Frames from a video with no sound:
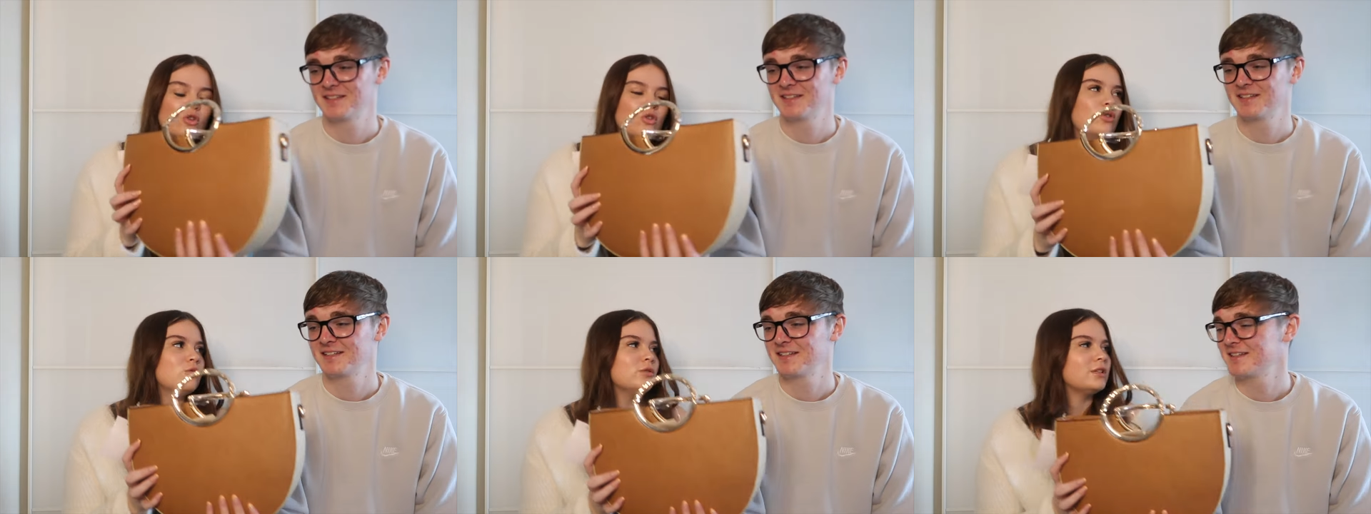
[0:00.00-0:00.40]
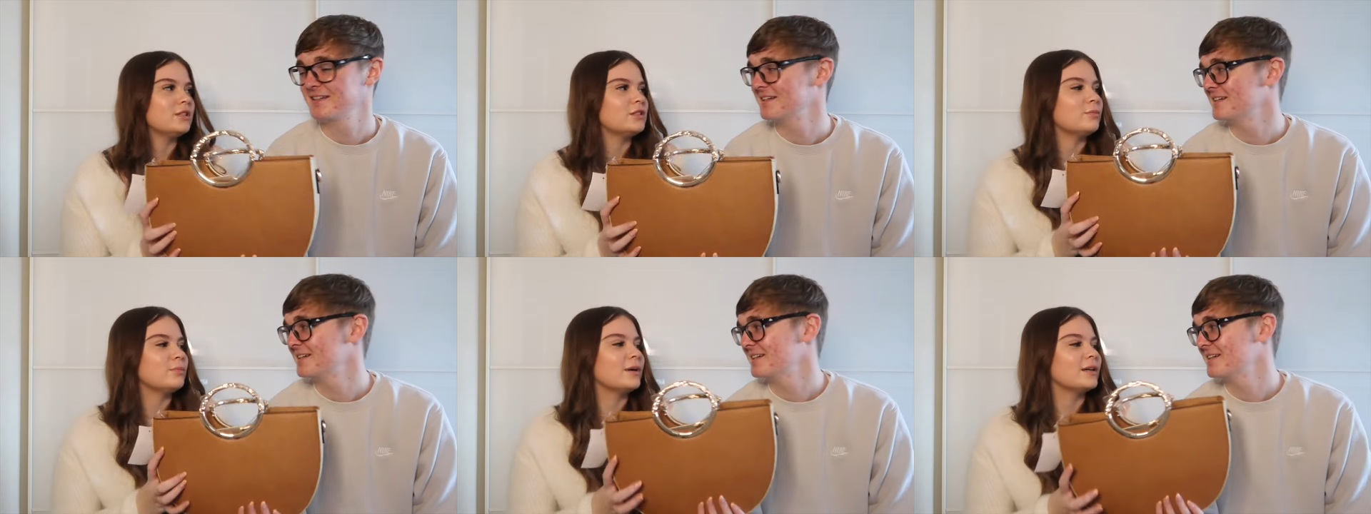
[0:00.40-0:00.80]
Speaker 1: not called
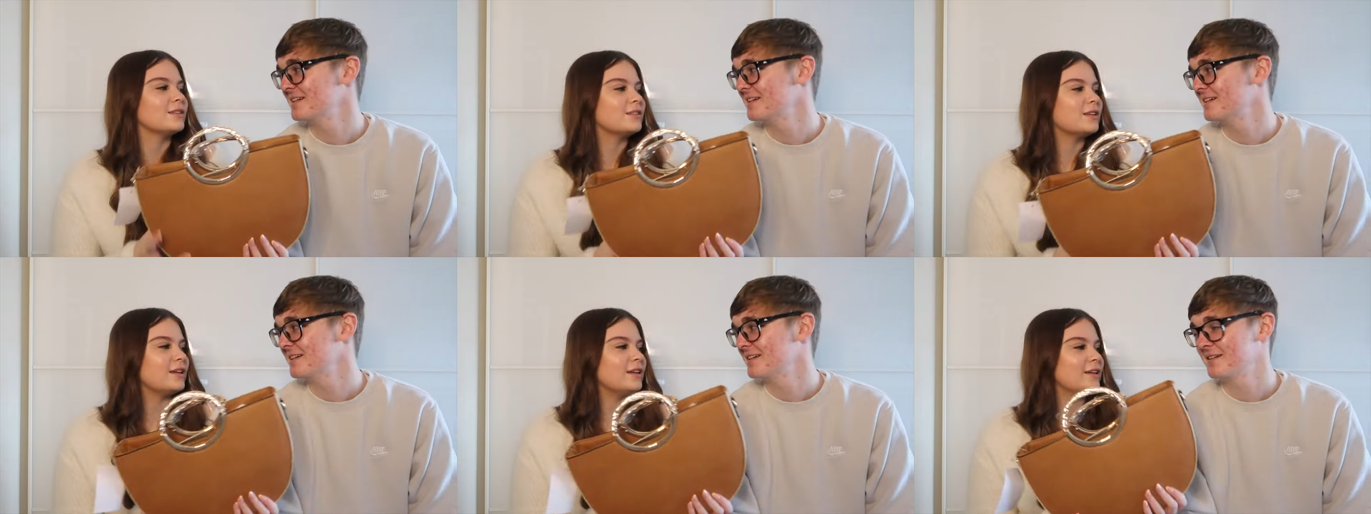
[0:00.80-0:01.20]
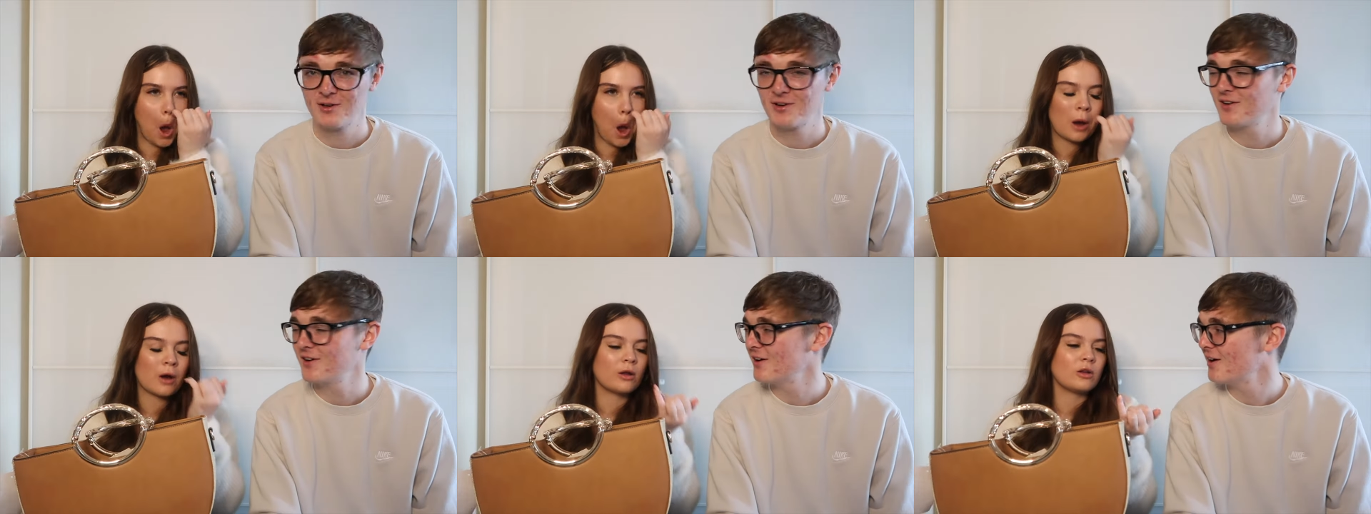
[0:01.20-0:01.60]
Easter basket.
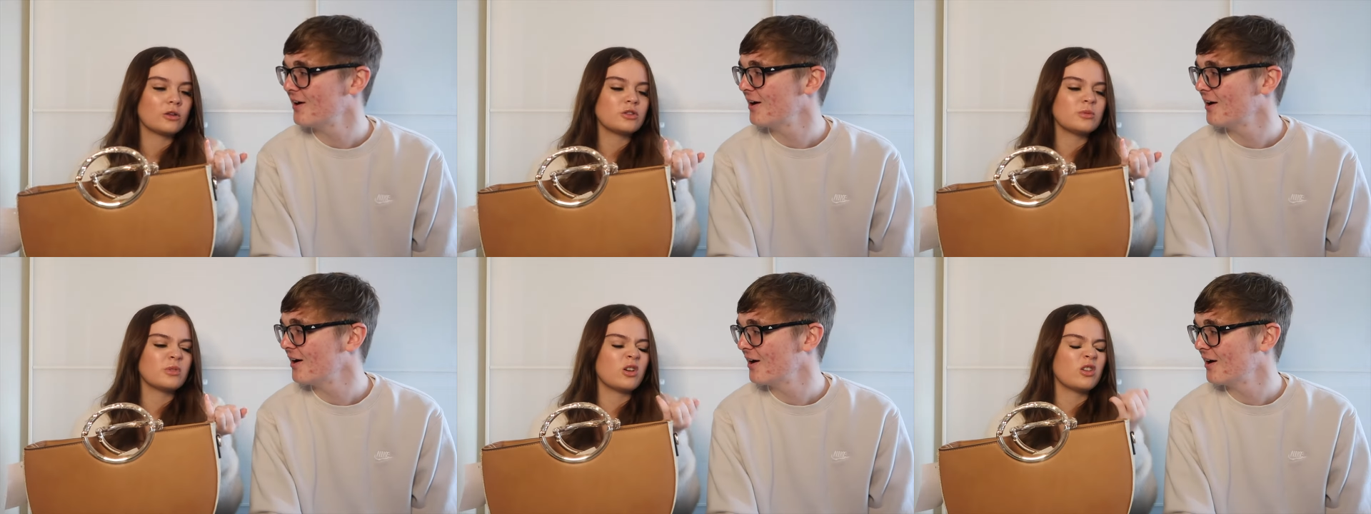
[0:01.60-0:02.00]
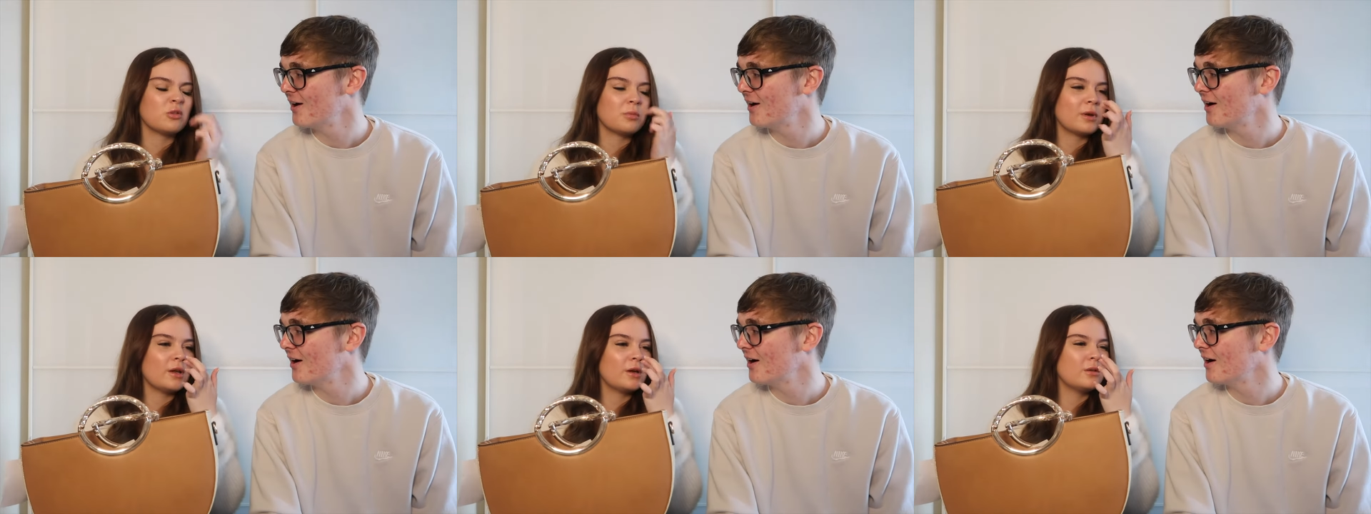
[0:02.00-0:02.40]
I've got like something gone
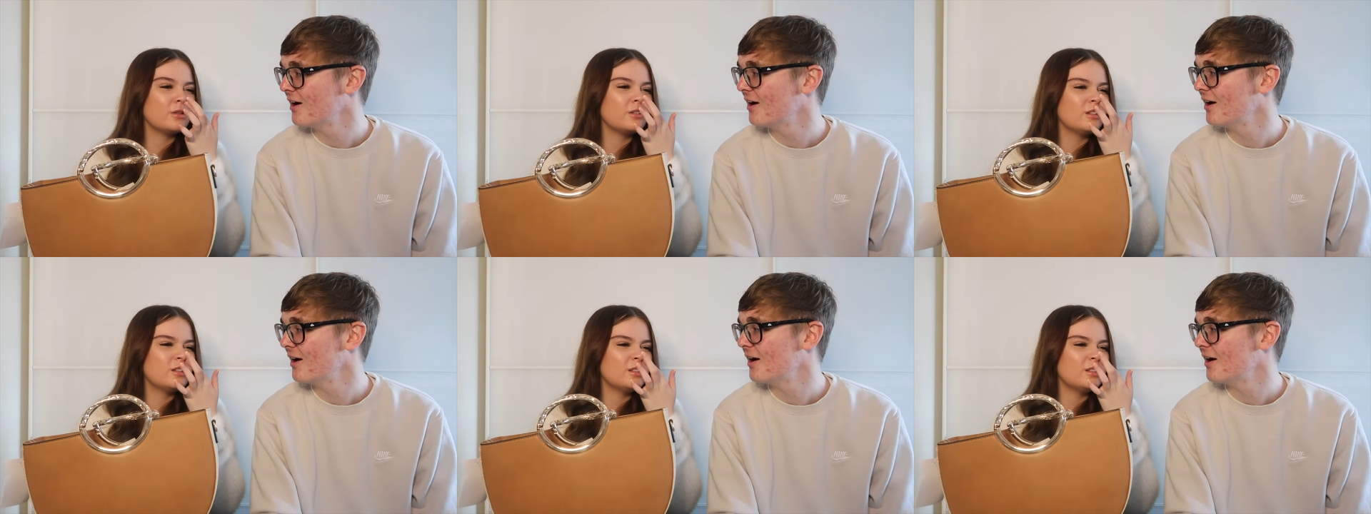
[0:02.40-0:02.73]
up my nose.